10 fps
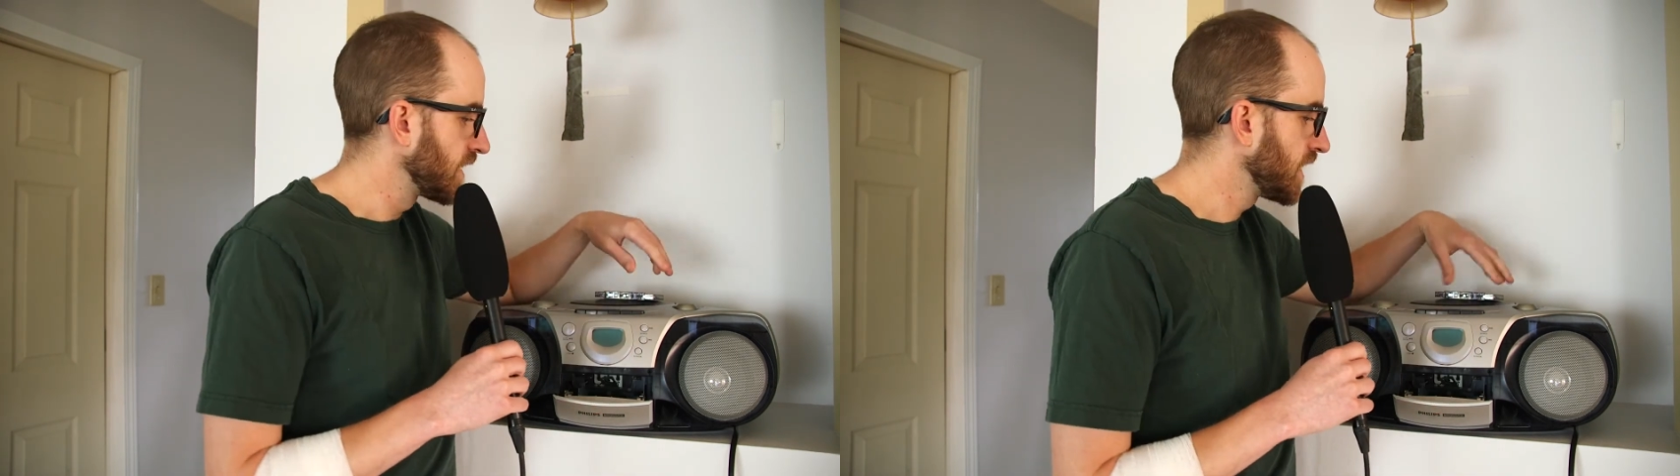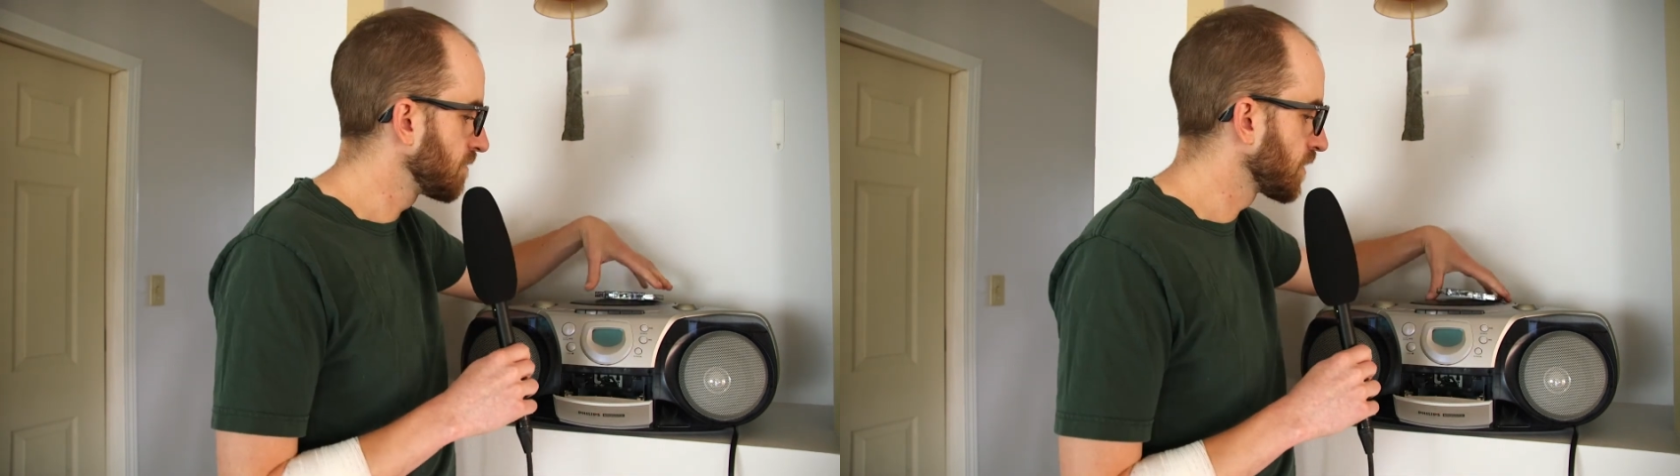
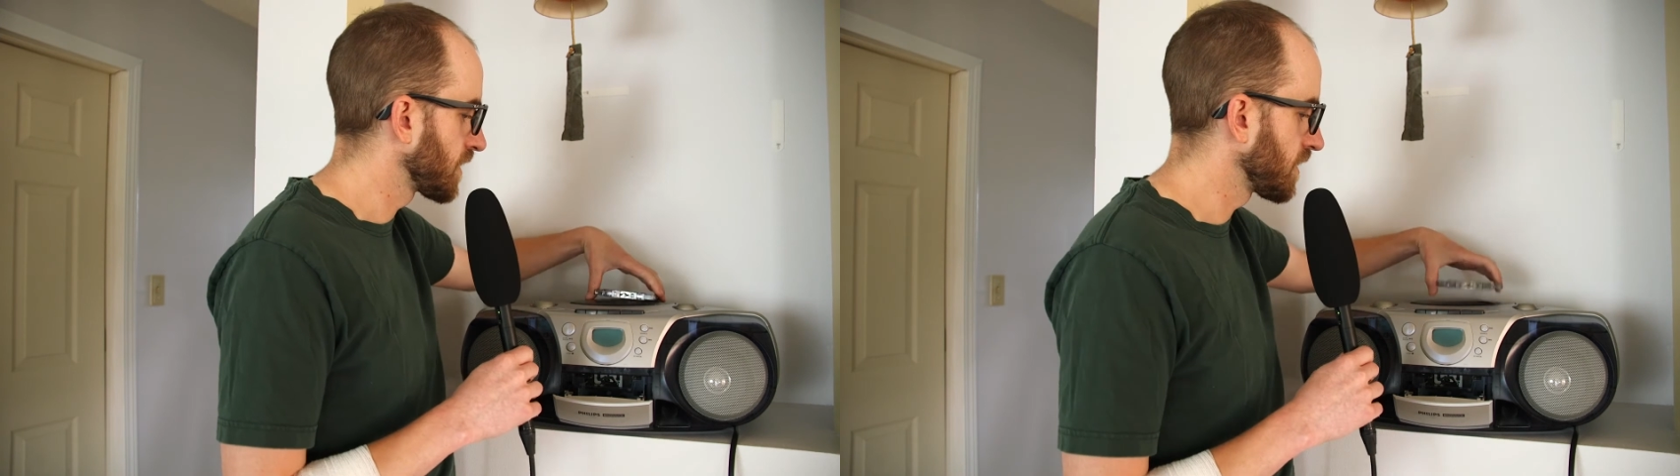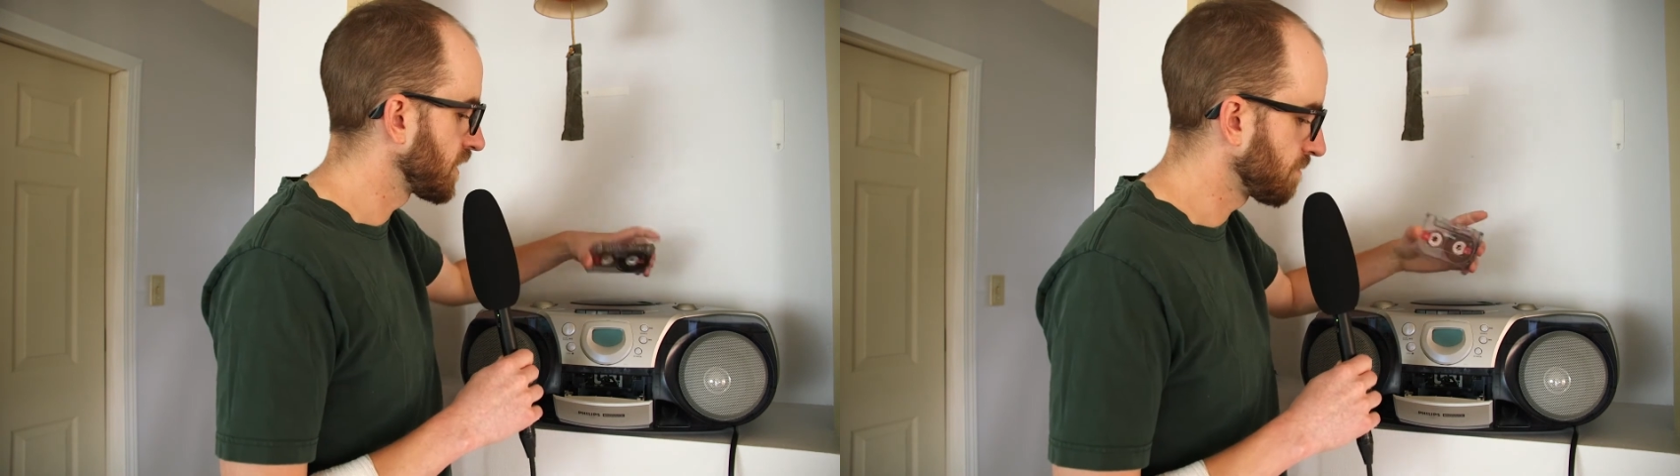And we're
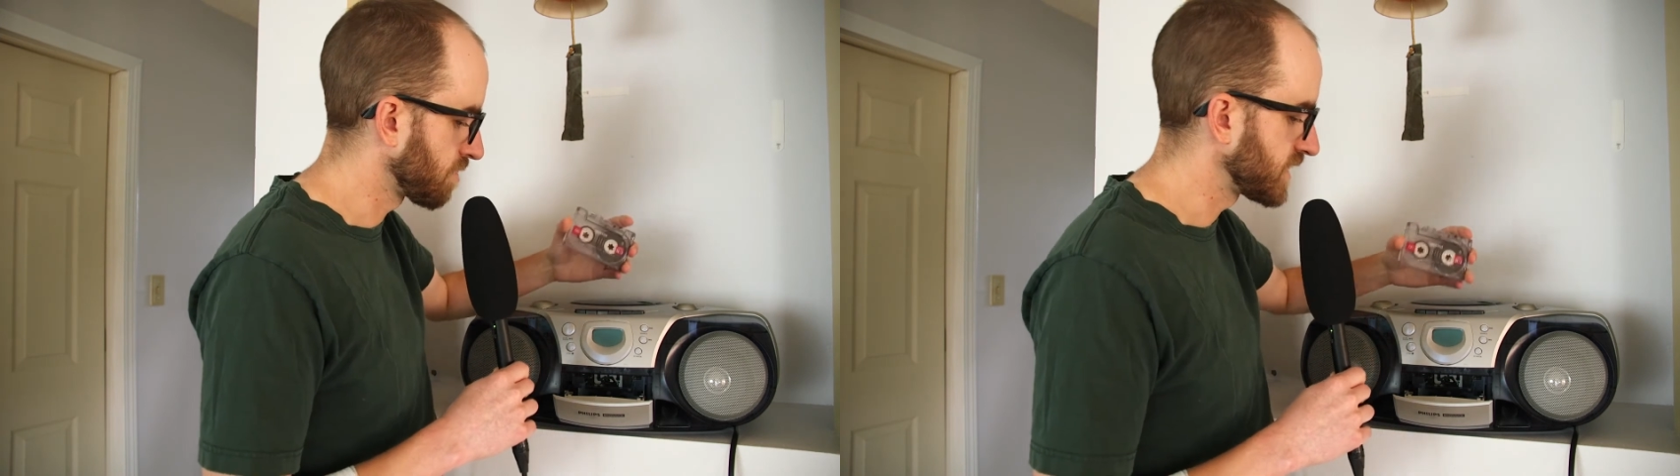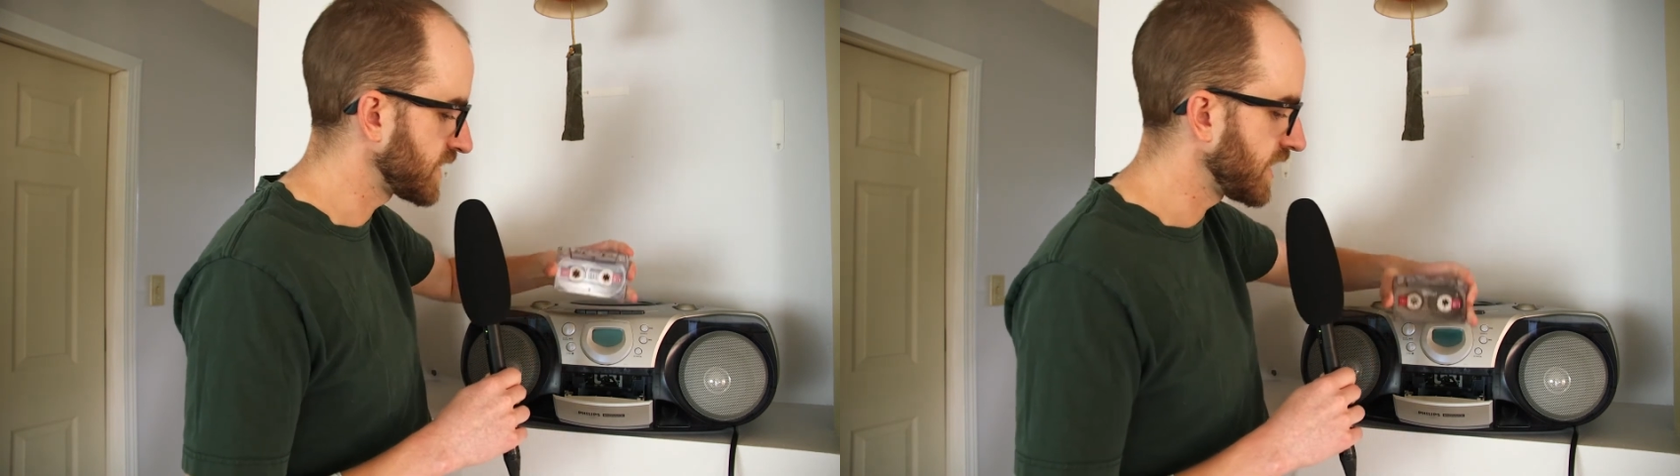going to
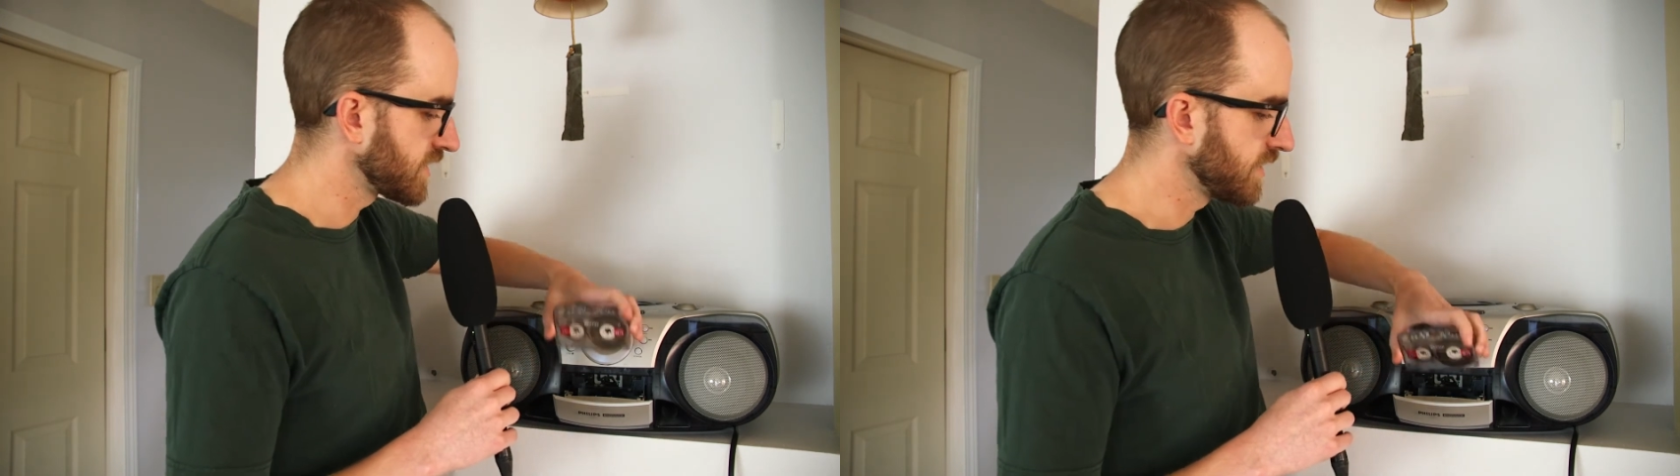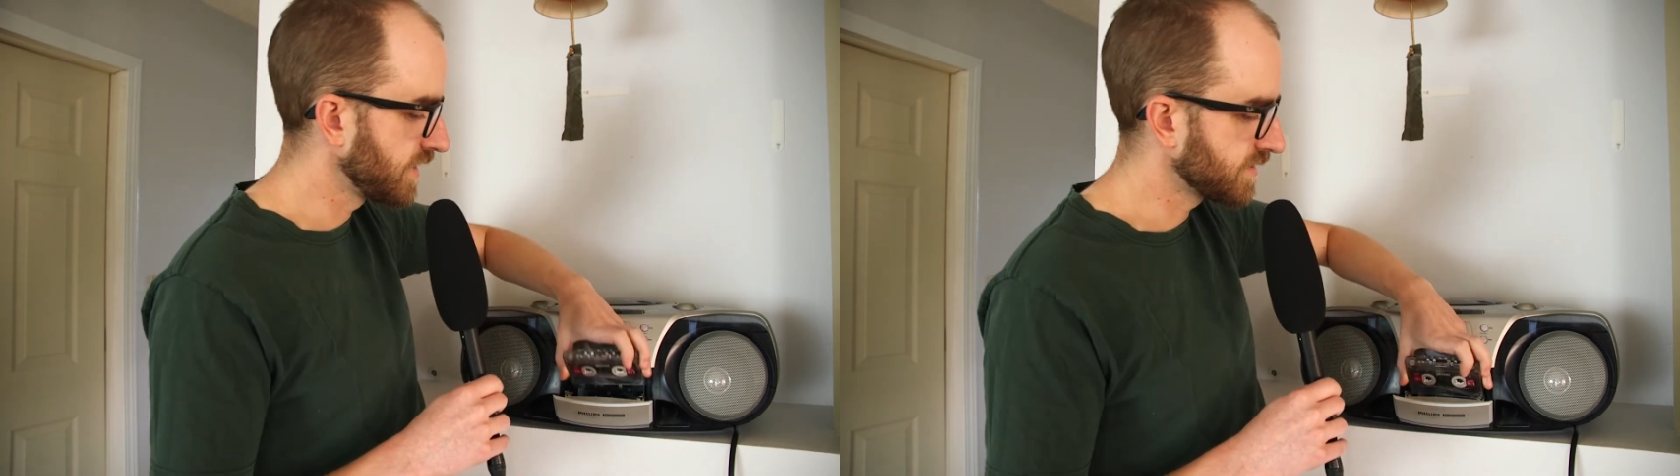
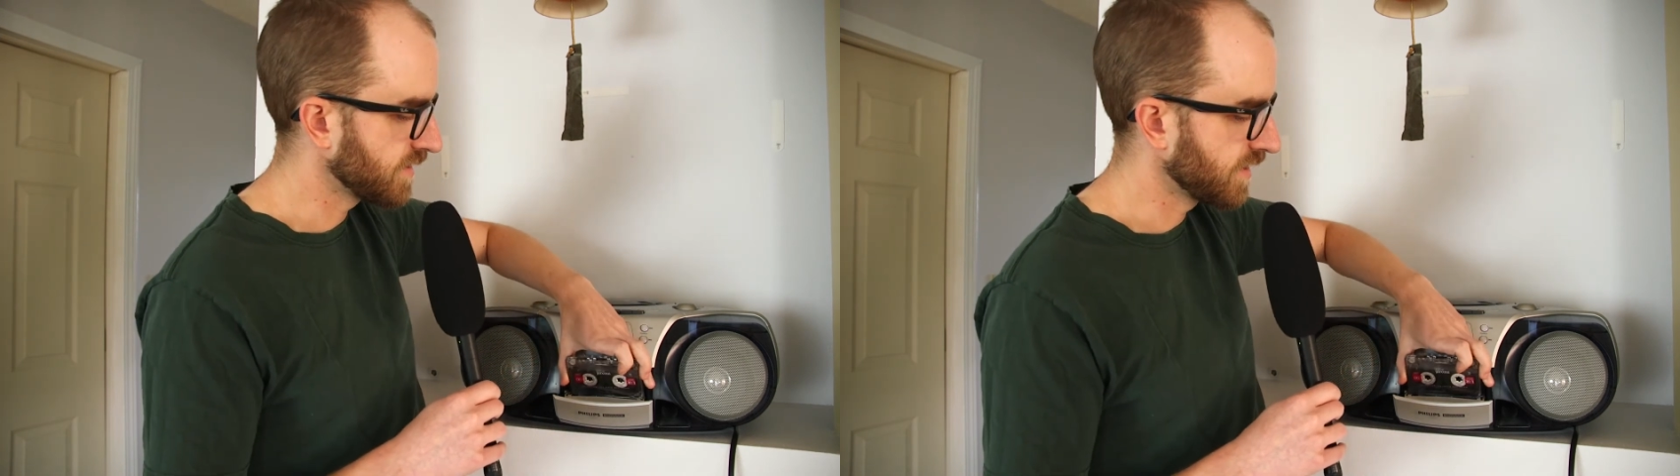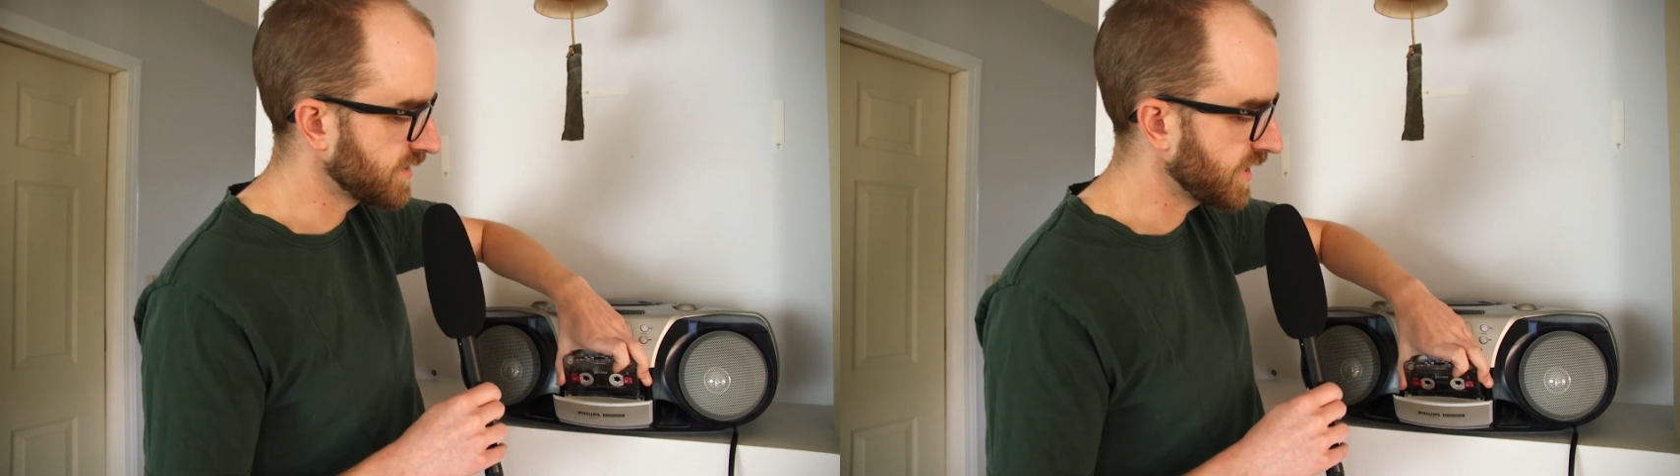pretend that it's
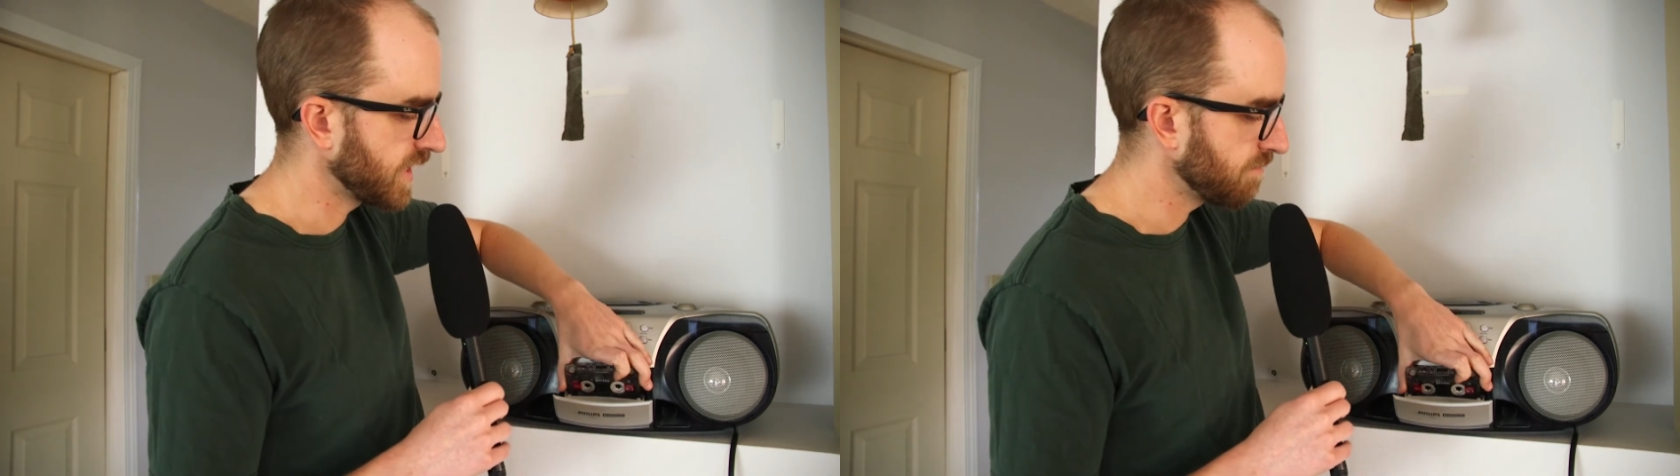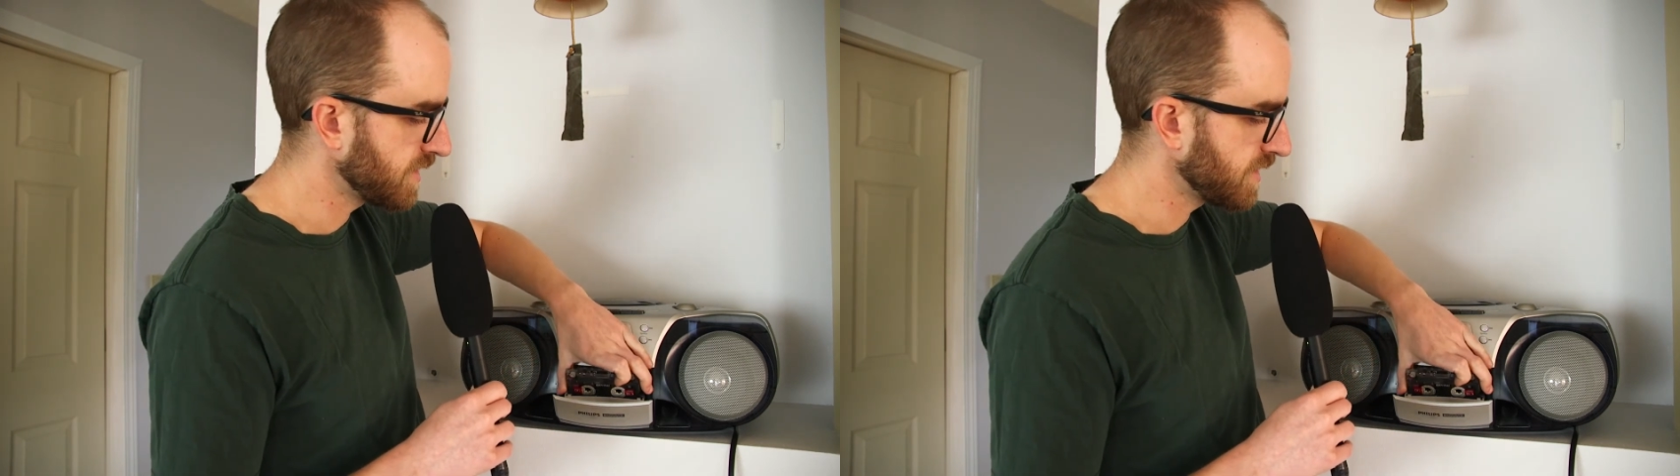on a tape